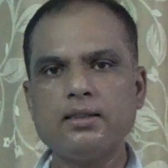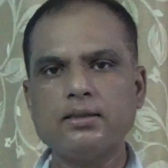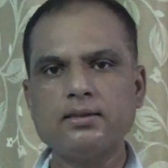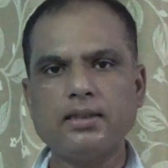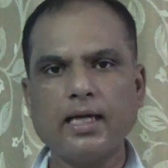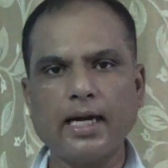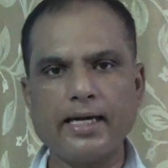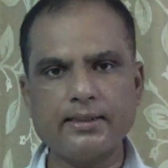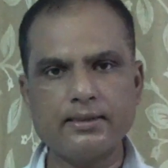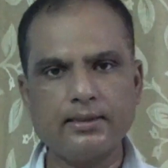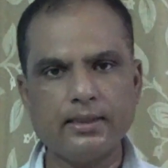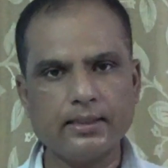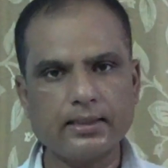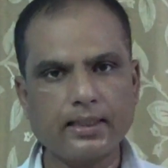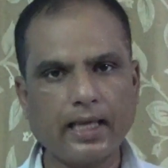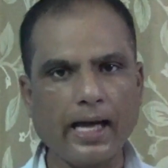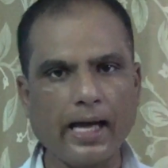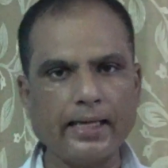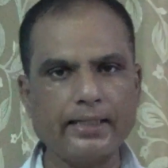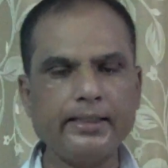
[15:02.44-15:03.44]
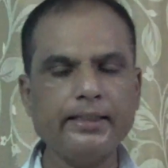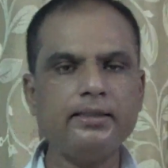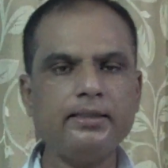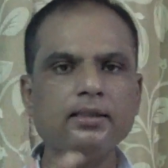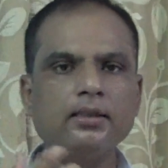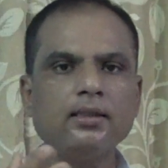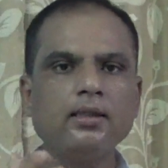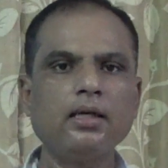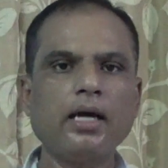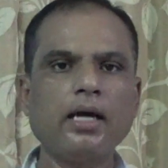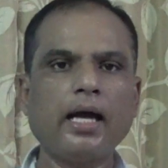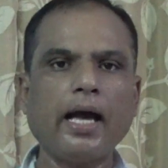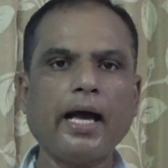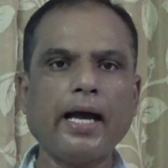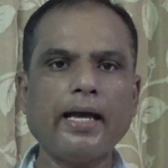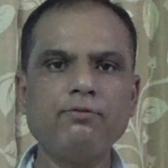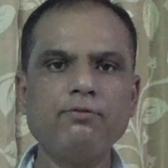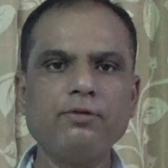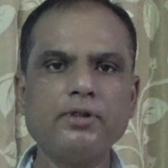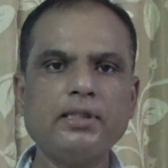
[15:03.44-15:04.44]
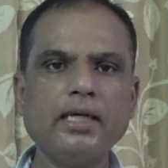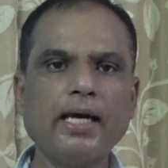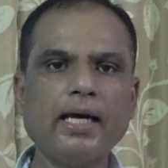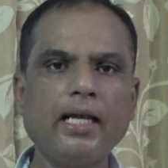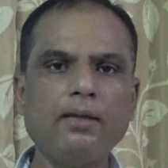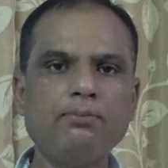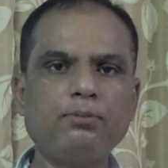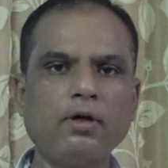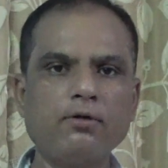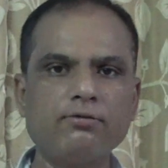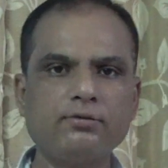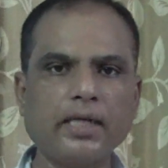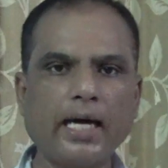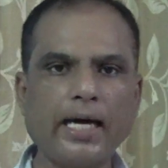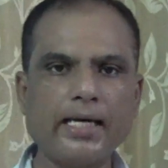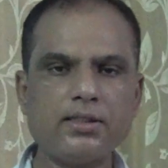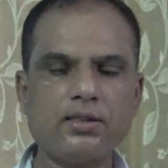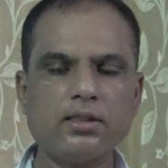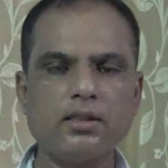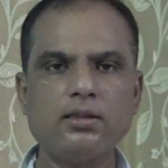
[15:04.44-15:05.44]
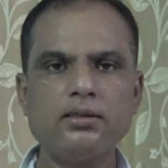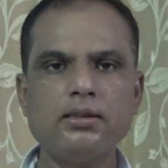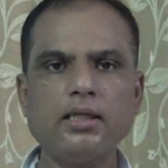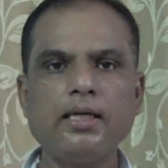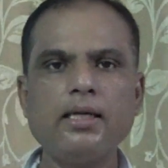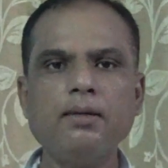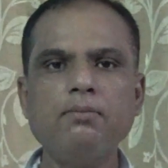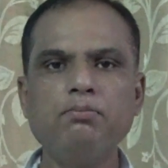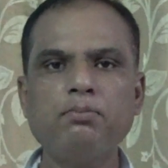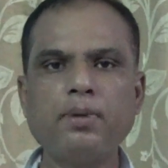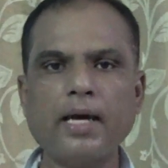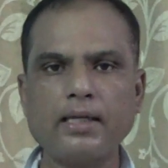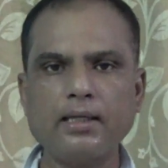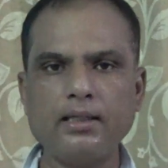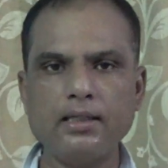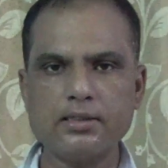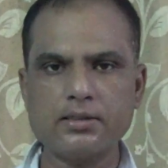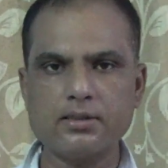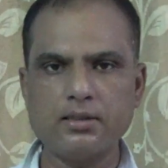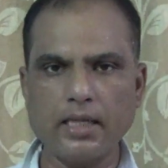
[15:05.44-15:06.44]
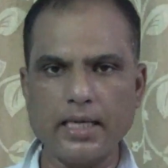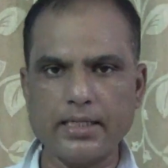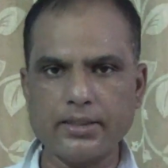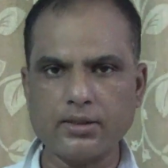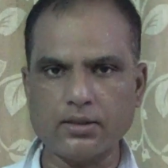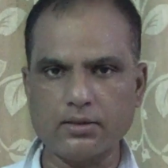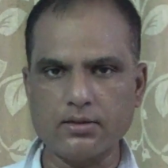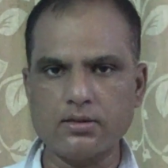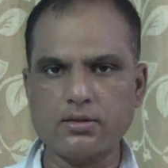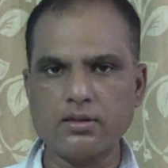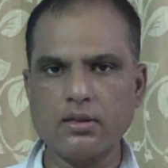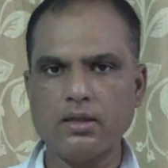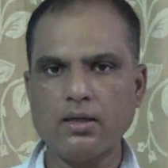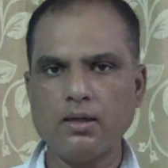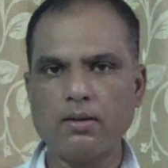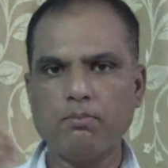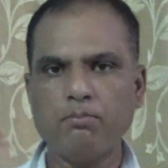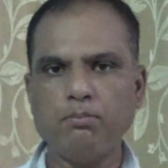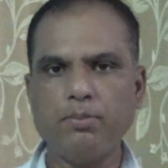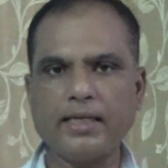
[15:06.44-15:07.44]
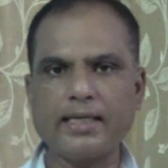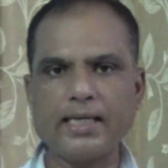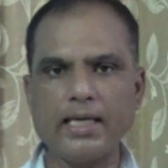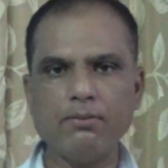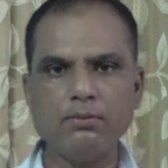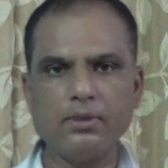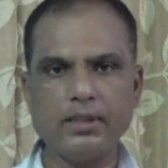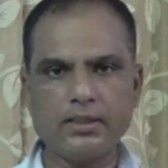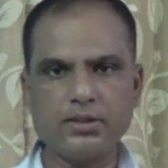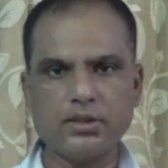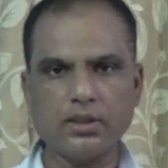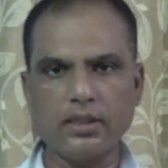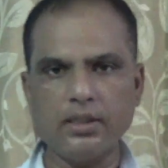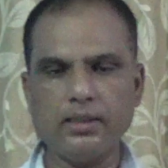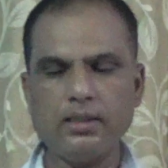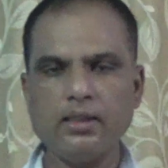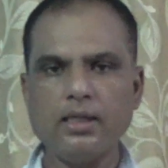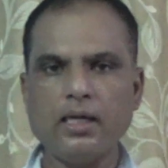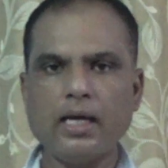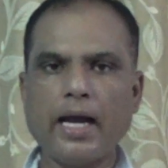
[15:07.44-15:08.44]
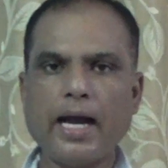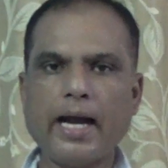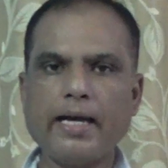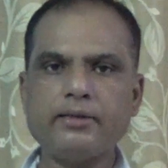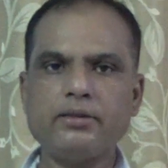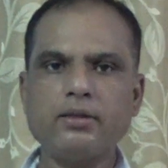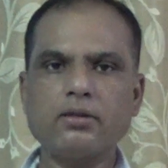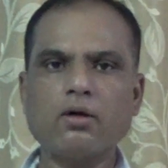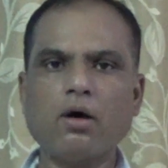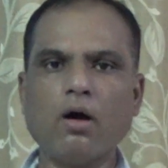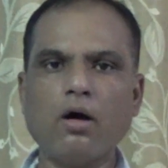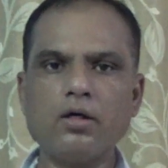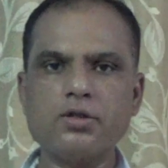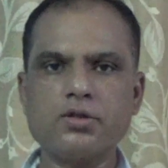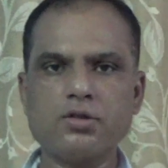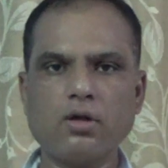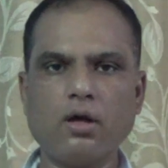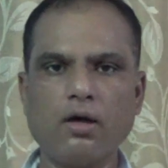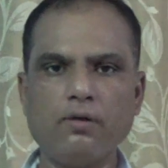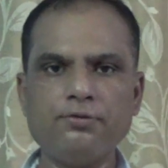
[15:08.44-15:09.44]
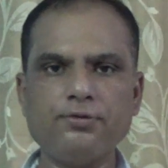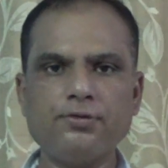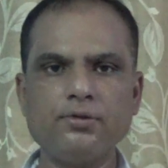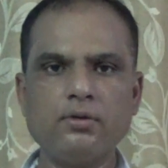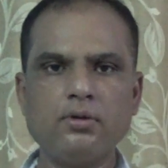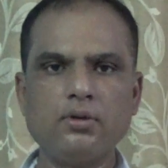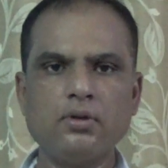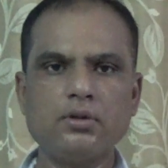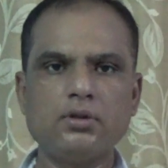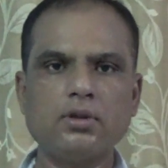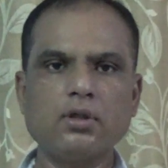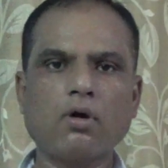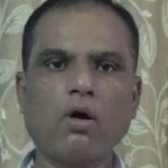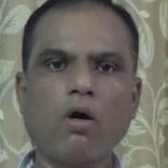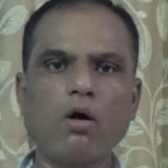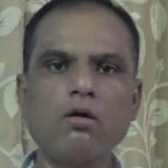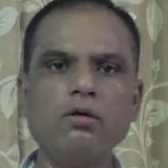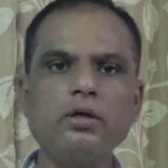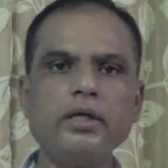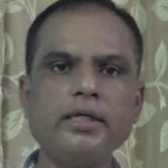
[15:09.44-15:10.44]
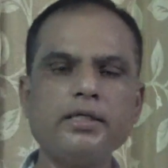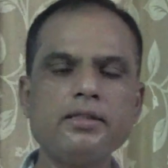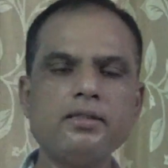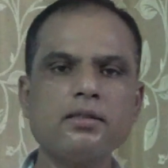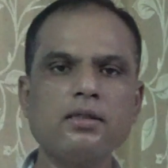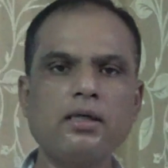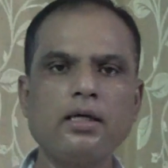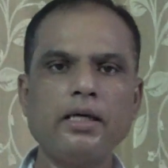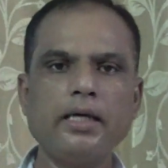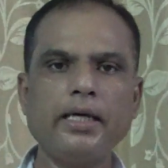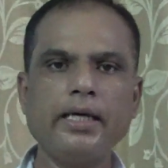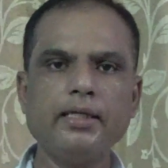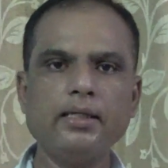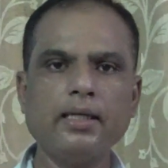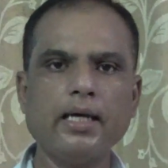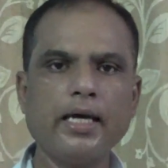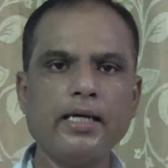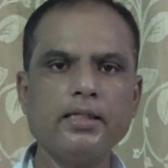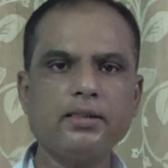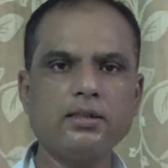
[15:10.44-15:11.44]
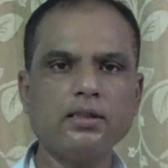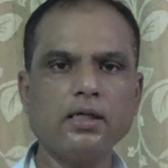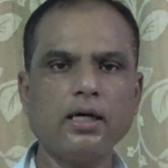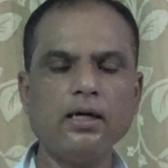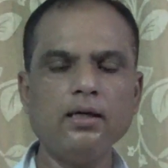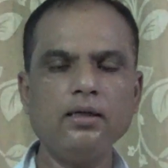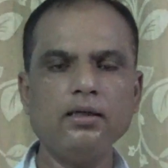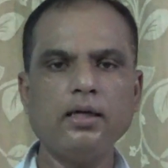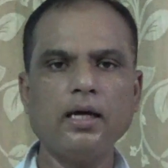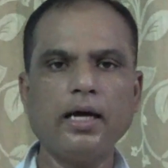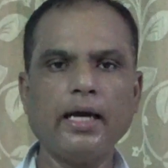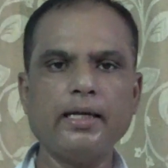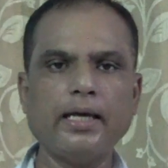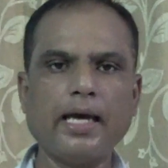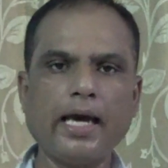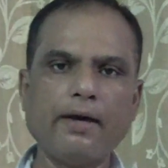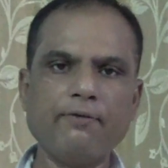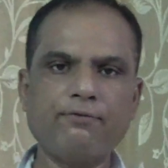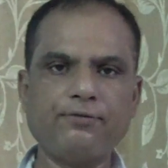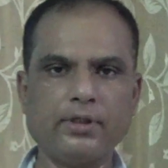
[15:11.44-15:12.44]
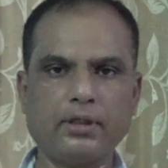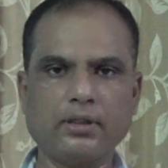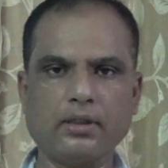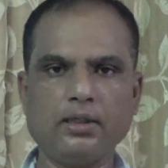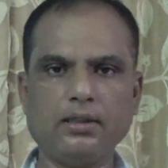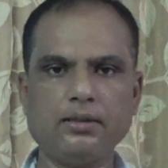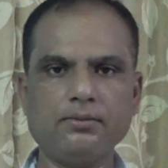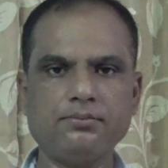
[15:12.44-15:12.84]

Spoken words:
that they carried, and with the help of that, the imperialist nations became richer at the cost of the colonies in Asia and Africa.